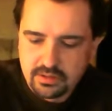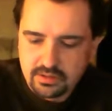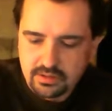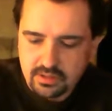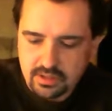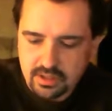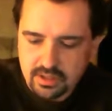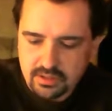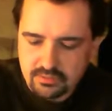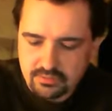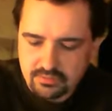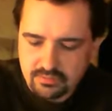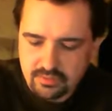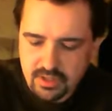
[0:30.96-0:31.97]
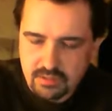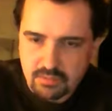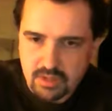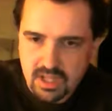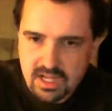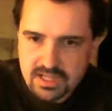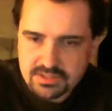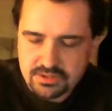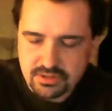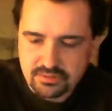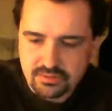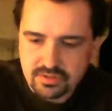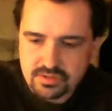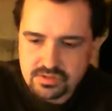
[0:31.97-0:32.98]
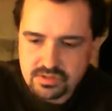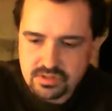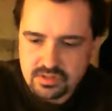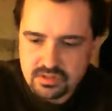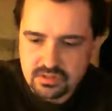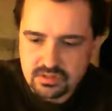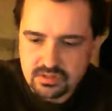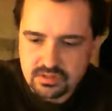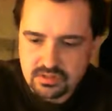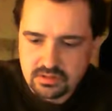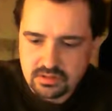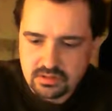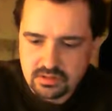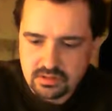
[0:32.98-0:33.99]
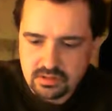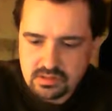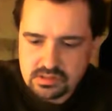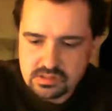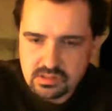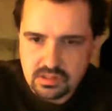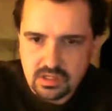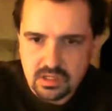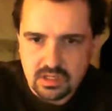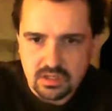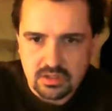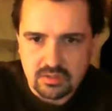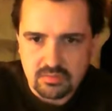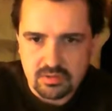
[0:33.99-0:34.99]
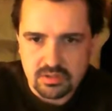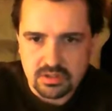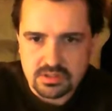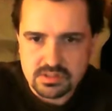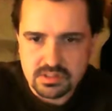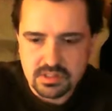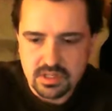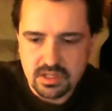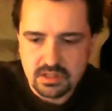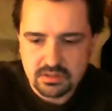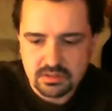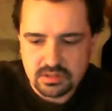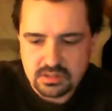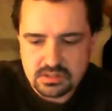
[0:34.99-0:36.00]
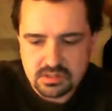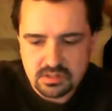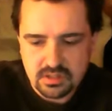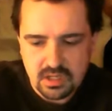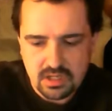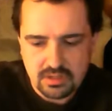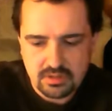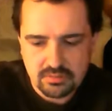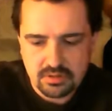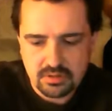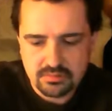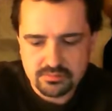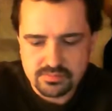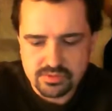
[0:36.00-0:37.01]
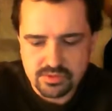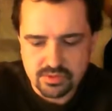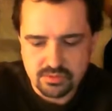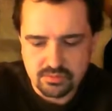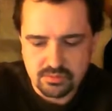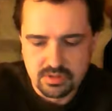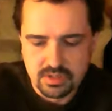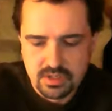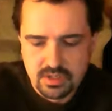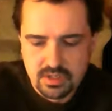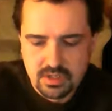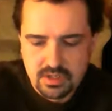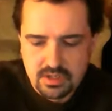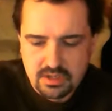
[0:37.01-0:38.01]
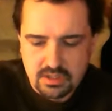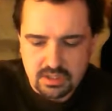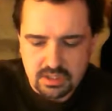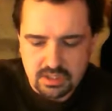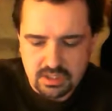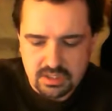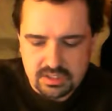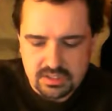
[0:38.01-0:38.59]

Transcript: they had a they had a blast, obviously, and uh, he said, "Hey, can you bring these to Dale?" And he said, "Yeah, no problem." So I